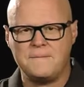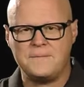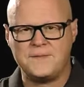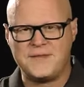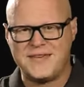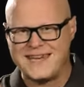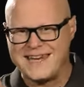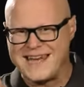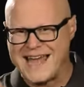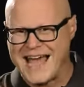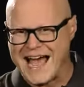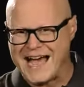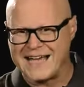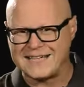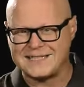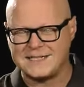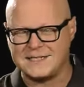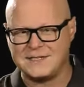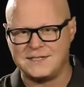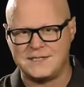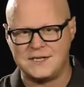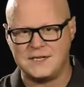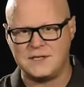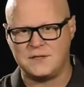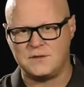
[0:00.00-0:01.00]

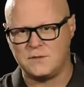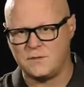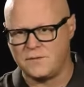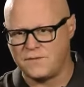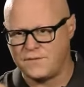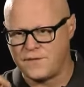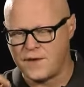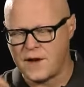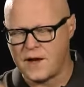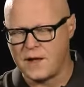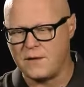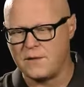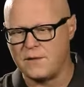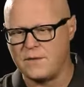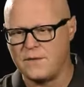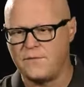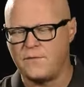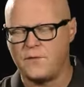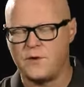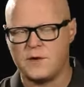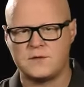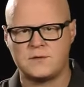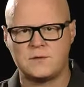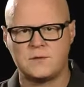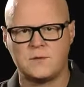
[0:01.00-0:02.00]
tenacity to follow the
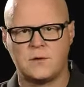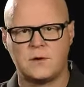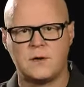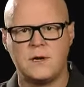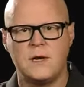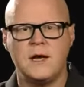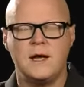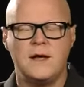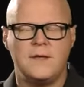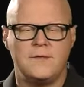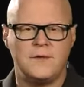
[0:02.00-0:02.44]
voice of the Lord.